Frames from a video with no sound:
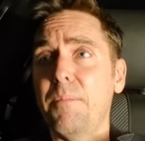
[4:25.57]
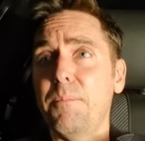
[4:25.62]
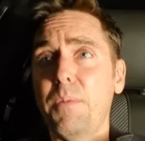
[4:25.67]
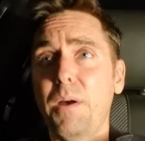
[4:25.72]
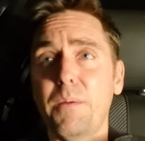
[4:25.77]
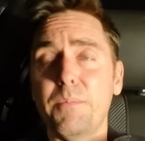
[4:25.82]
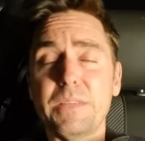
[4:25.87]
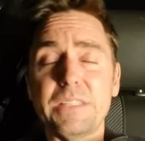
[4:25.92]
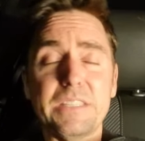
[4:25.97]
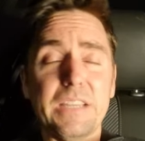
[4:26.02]

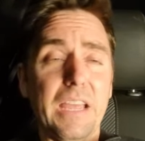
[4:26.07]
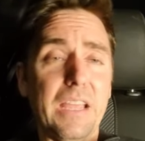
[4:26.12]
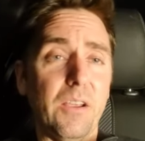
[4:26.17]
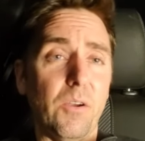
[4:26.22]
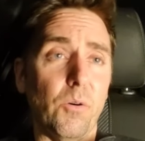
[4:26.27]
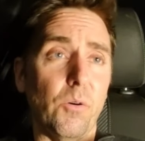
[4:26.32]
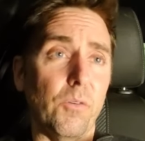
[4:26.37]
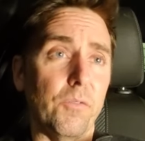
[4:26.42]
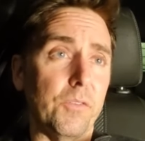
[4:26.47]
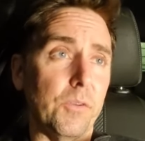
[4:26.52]
by
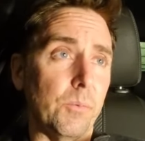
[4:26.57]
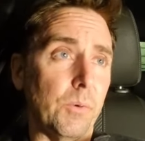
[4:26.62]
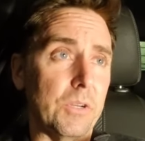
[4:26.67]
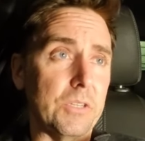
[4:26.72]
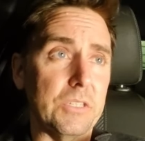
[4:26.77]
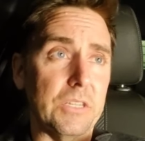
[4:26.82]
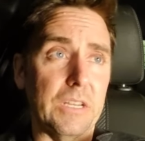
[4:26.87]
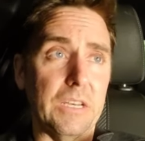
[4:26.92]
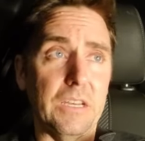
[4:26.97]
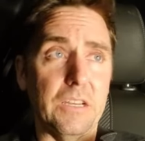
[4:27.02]
mistake, or if you're
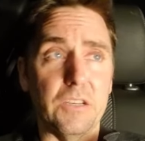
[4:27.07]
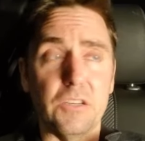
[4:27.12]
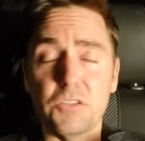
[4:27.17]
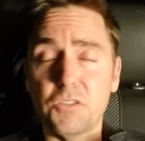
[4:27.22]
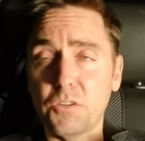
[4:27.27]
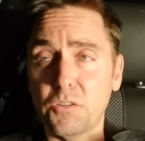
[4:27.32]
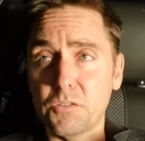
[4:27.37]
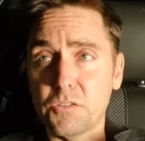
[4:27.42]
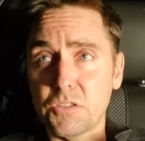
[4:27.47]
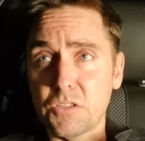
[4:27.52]
watching it in a
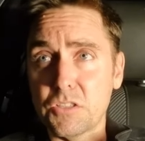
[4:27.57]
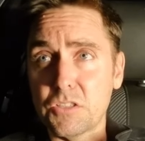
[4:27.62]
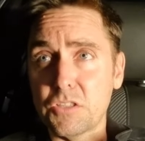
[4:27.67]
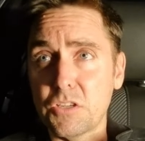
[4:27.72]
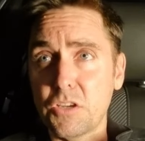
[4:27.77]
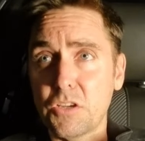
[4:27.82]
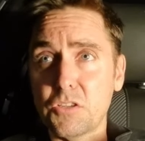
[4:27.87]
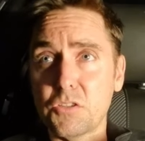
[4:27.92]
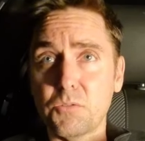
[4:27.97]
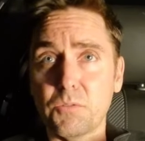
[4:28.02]
doctor's
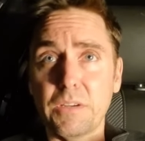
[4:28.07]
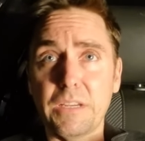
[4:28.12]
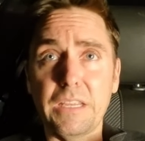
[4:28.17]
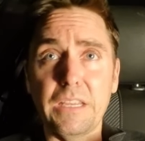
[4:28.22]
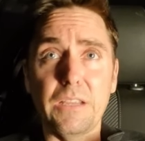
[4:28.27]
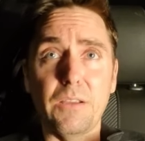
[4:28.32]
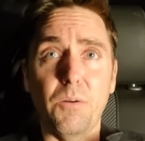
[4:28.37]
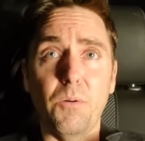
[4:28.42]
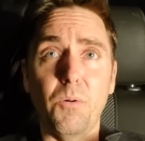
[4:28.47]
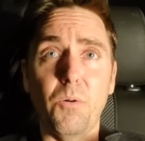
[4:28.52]

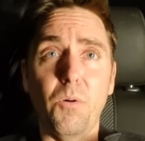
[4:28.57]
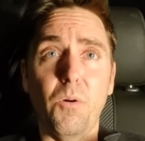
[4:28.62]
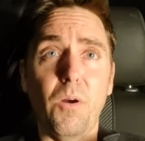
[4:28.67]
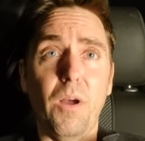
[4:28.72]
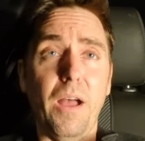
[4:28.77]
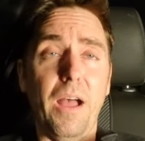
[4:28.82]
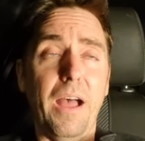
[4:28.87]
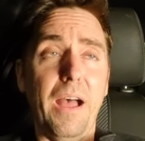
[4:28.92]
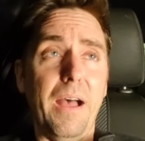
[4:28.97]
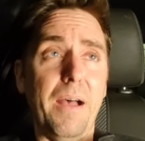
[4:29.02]
surgery
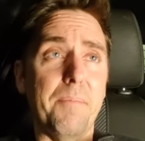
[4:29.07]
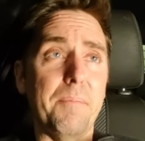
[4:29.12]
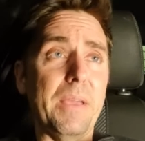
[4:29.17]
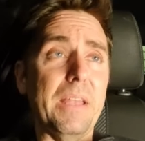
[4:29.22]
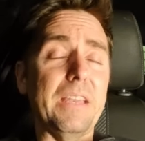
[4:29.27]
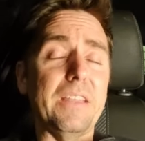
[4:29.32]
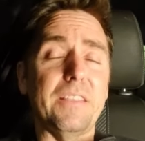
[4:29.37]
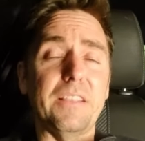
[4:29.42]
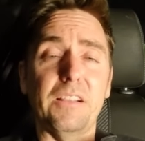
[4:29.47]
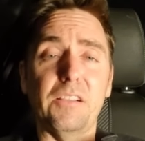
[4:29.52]
or
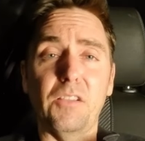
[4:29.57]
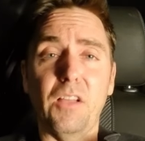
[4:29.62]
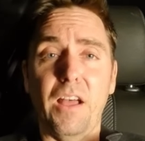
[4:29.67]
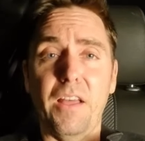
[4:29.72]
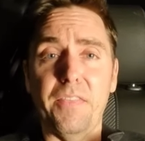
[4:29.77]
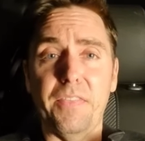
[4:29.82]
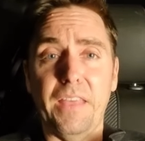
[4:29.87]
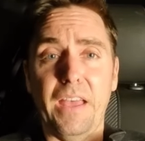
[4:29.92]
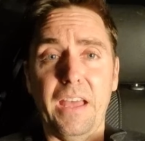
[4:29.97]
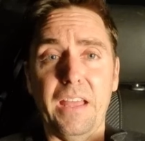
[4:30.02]
anything
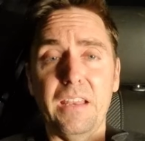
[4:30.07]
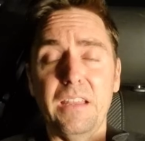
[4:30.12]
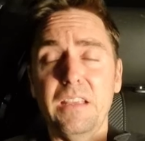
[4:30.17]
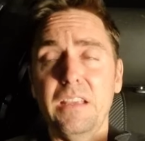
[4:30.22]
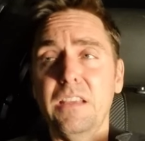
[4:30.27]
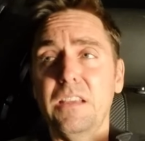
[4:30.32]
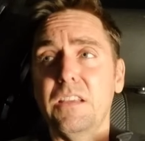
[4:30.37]
like that.